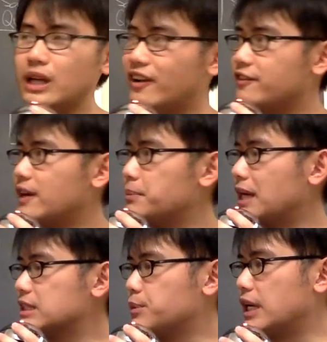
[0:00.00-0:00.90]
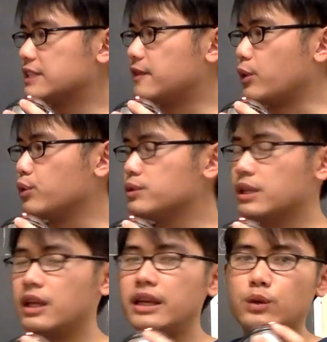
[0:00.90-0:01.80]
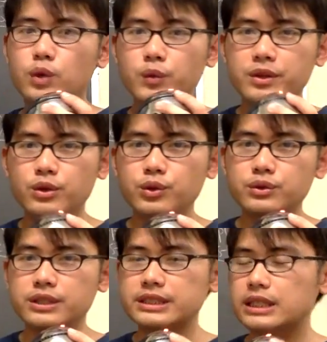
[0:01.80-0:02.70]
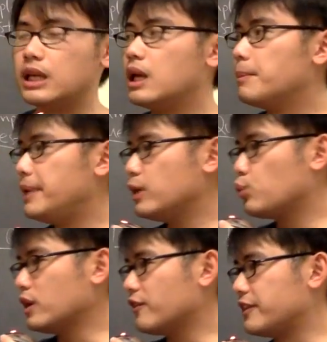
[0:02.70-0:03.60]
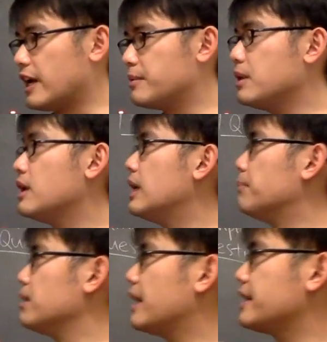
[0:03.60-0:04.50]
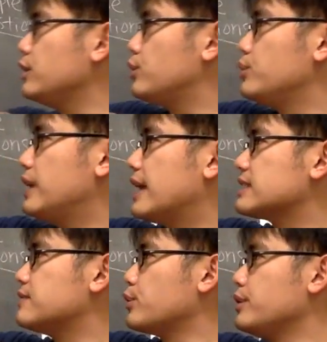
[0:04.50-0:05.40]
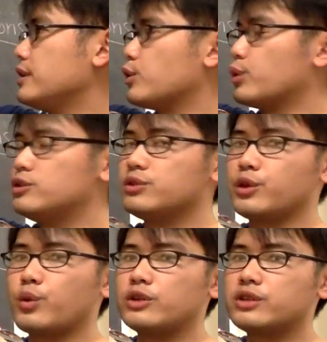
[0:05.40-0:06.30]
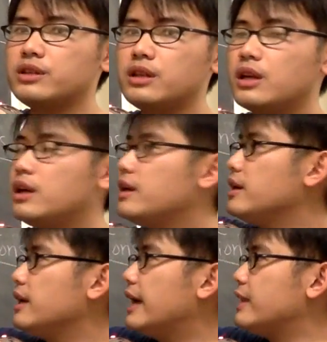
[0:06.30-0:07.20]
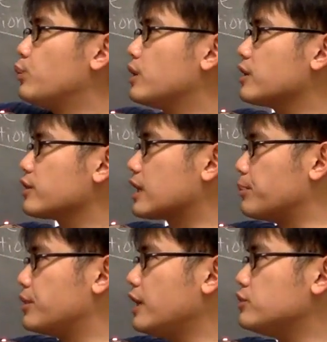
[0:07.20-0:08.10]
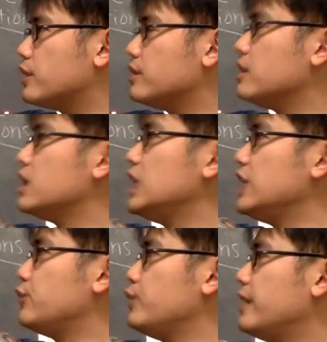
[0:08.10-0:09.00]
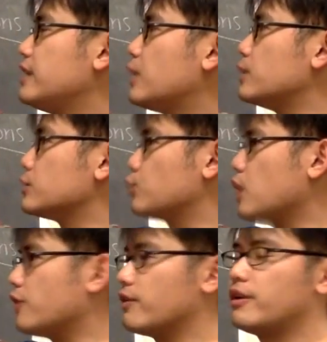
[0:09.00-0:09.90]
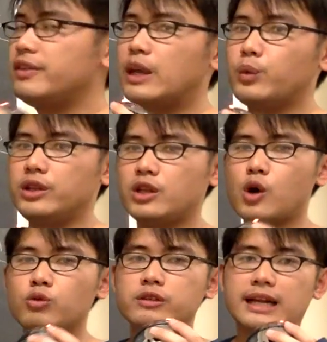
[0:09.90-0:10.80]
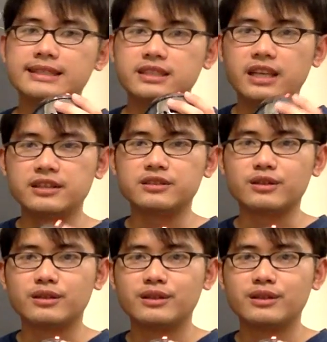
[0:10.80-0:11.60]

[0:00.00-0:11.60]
have 5 possible x values and what we need to do is pick one of them and plug into the x value in the original equation and then work out the computation, if we end up with 12, then we know that's the answer.